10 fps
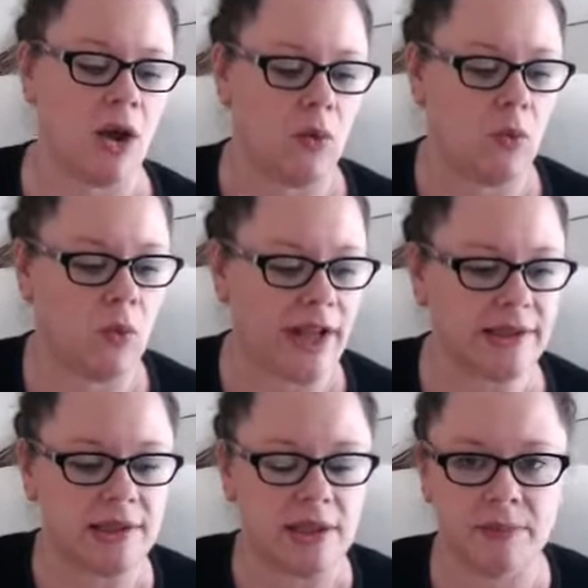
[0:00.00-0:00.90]

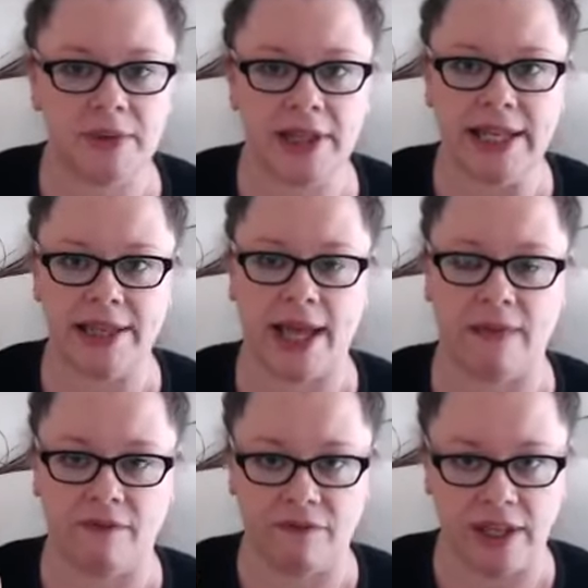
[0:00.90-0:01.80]
once you complete
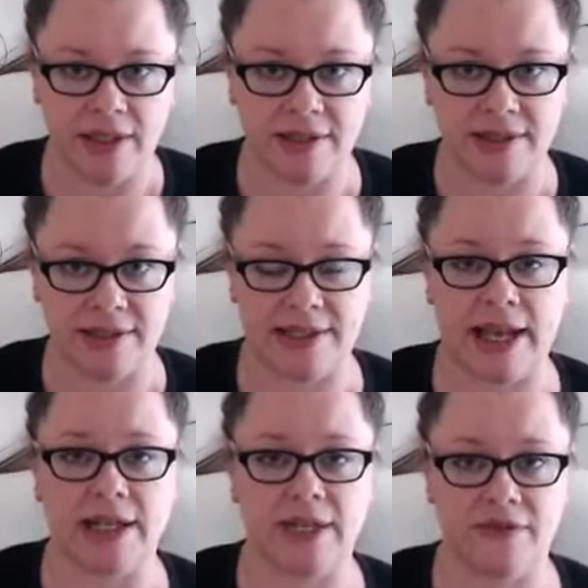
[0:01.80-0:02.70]
that fixed
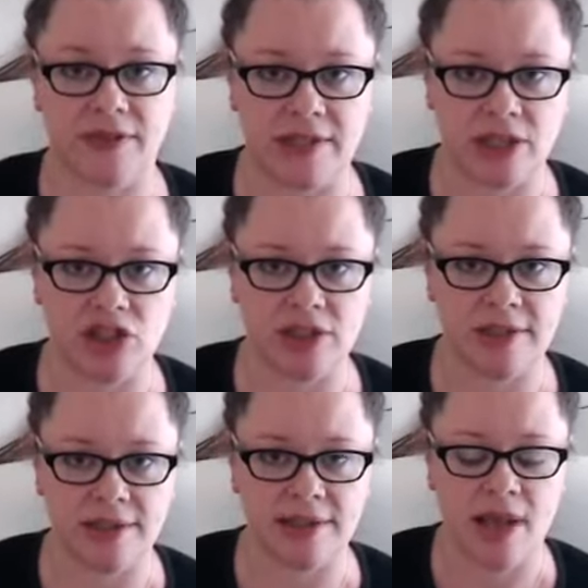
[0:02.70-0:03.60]
set of
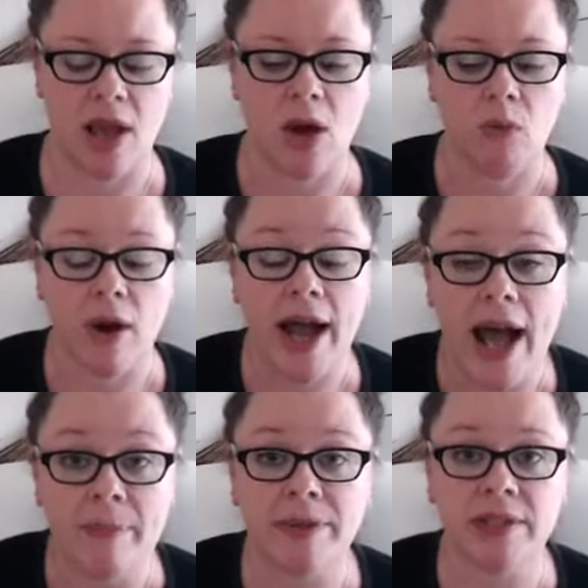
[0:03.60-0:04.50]
sessions, what
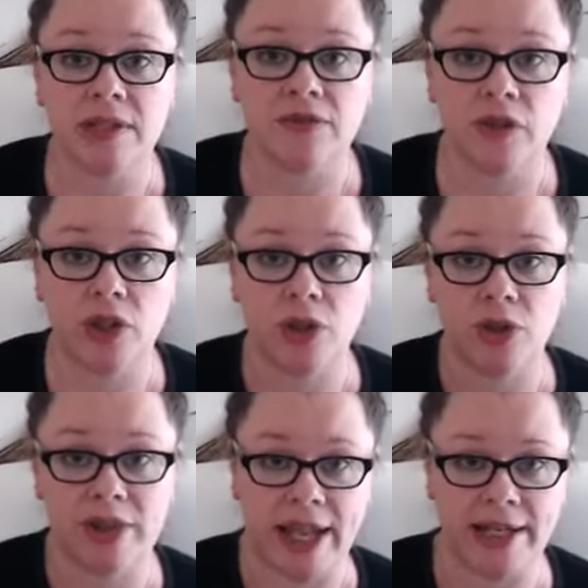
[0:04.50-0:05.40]
happens for
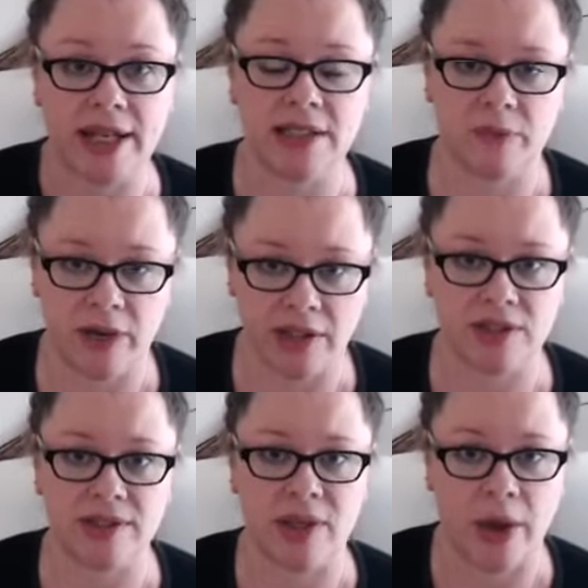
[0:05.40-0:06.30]
you then as a
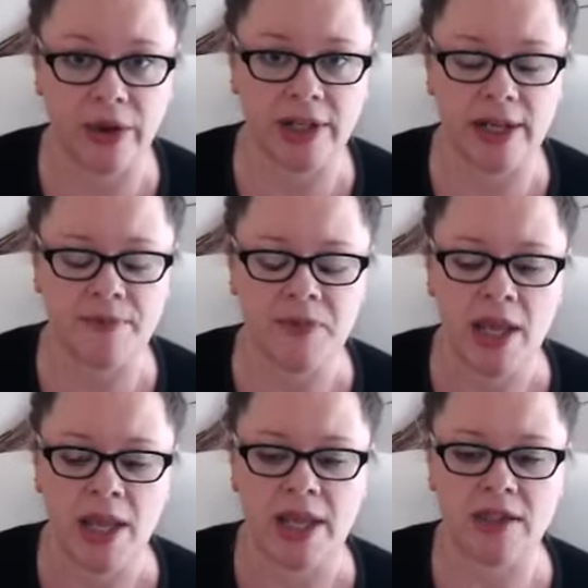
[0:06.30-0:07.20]
practice owner
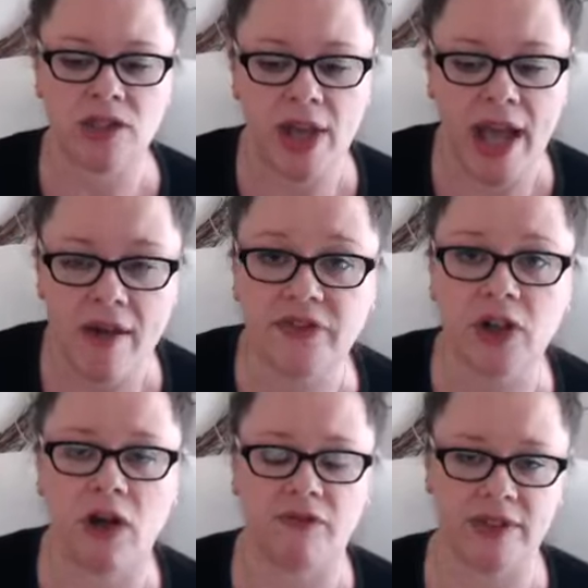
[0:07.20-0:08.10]
is you have the
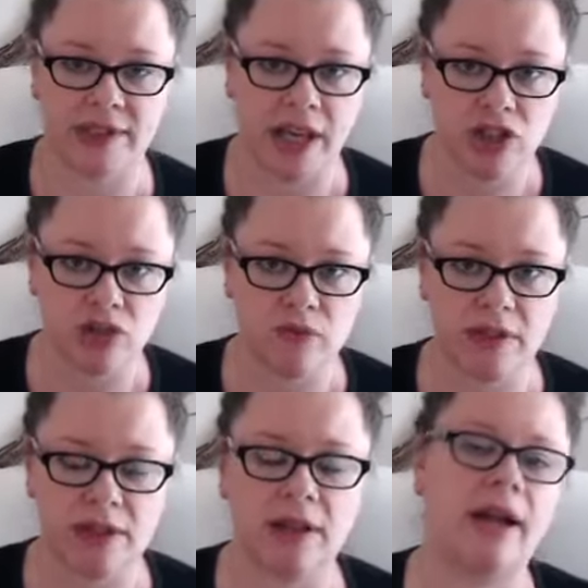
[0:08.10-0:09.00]
conversation with
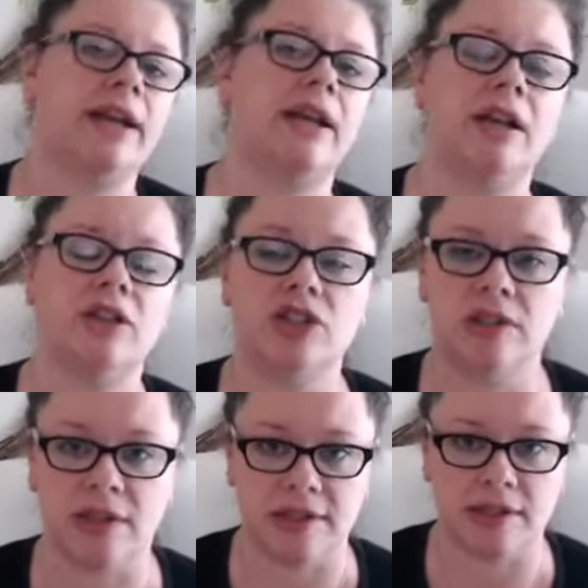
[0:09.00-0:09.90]
the client, and
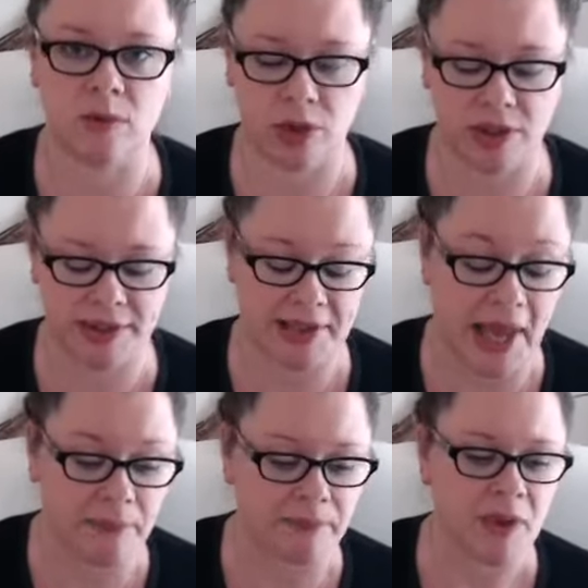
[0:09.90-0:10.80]
this is what you say.